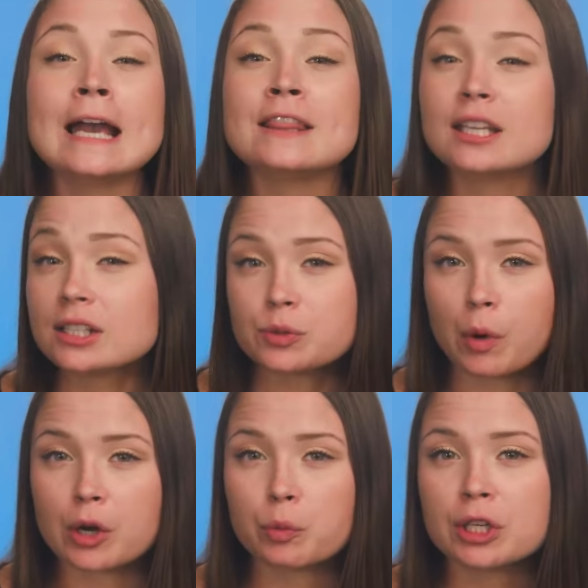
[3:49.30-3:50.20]
In this
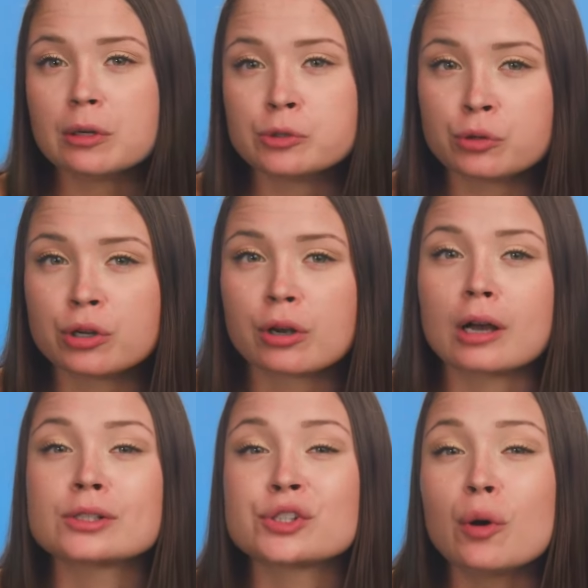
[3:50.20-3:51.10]
one, William Jr.
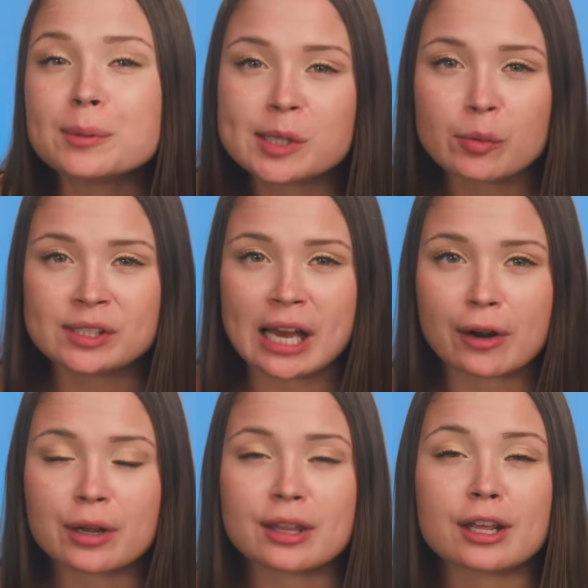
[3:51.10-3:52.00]
got so upset with
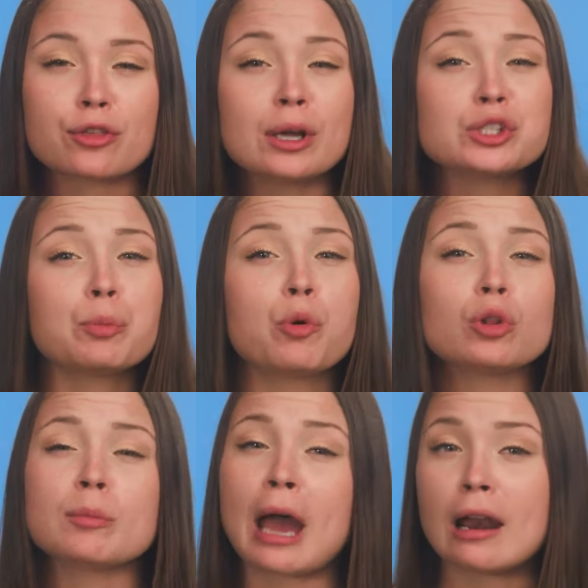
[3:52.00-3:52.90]
Zachary that he threatened to
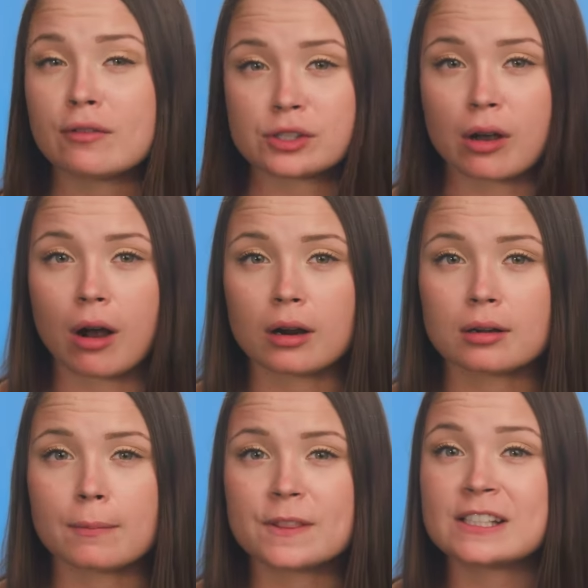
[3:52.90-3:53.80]
pull him out of his car,
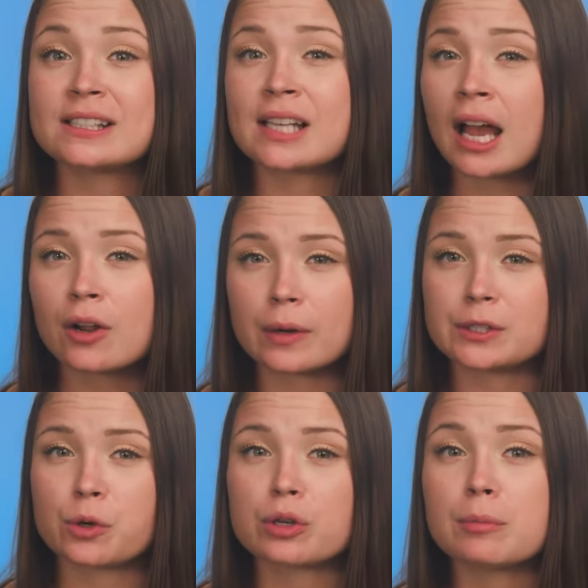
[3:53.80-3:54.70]
but then Zachary
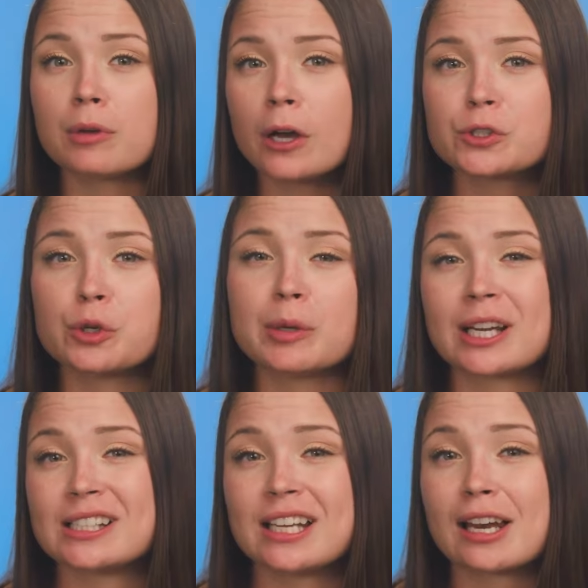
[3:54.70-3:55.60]
told him not to
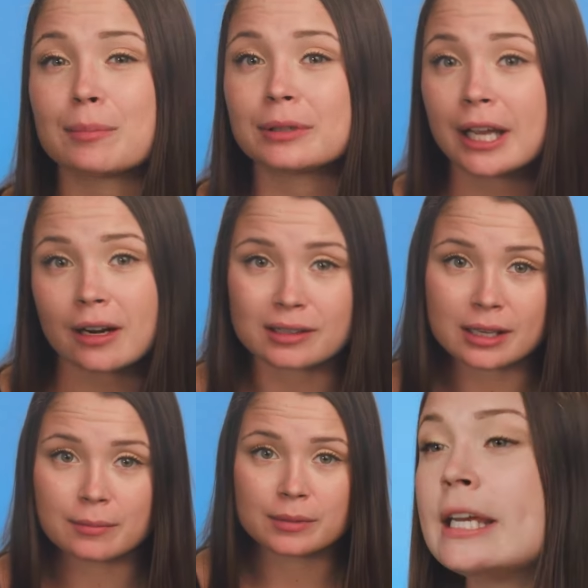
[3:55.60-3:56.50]
because he had a blade on
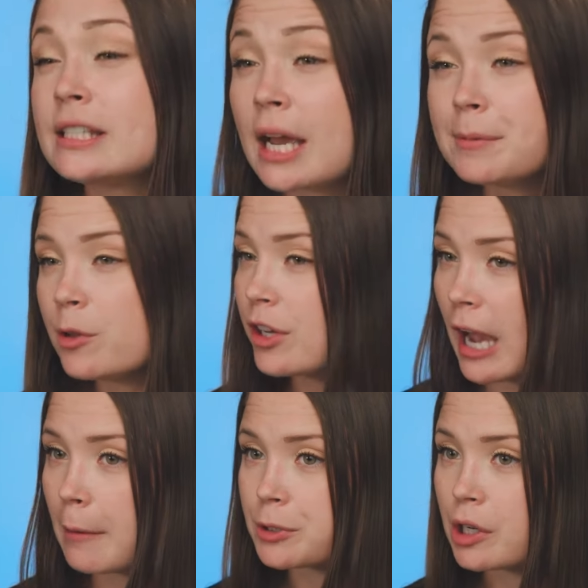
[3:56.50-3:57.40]
him. He typed out the
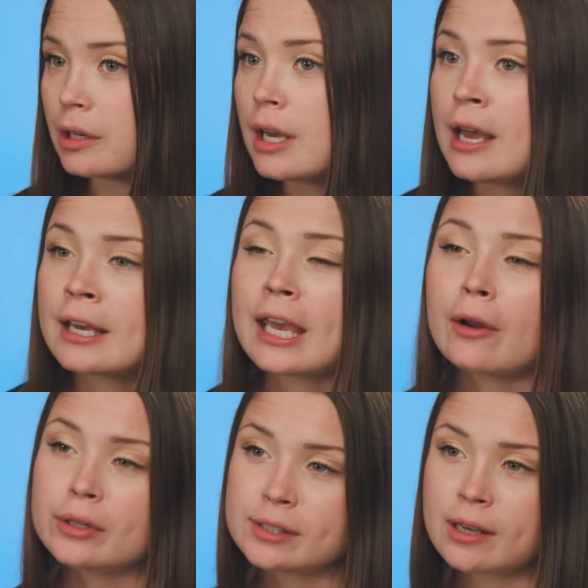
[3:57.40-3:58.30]
caption,
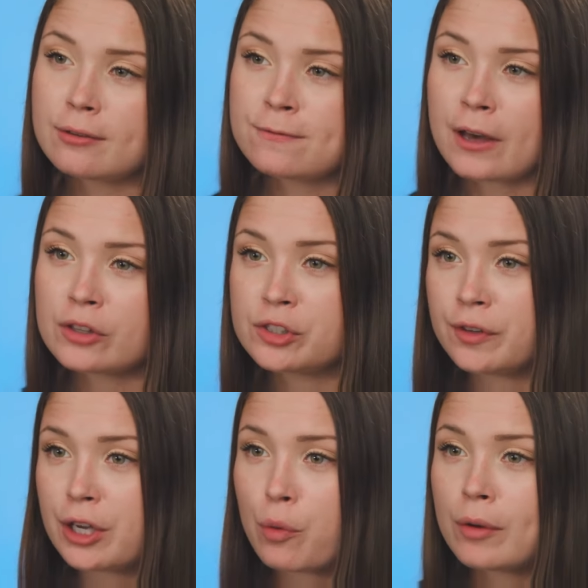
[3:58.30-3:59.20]
Karen's son found this
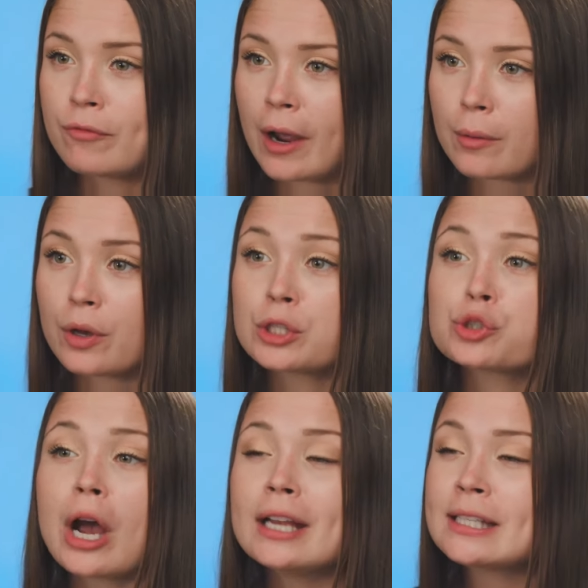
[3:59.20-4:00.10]
video went viral and
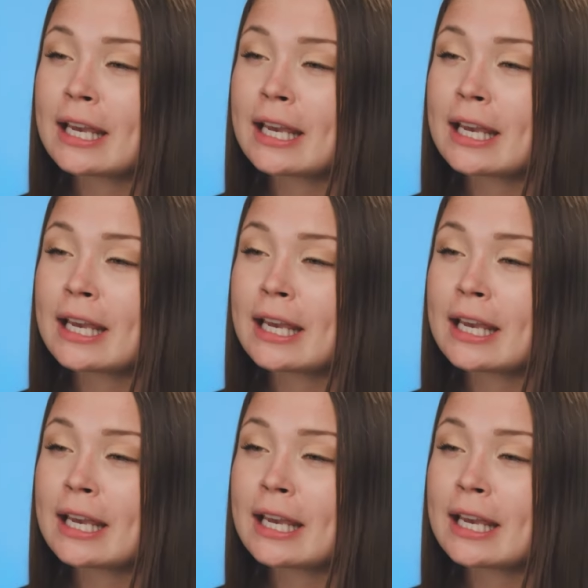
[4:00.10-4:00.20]
tried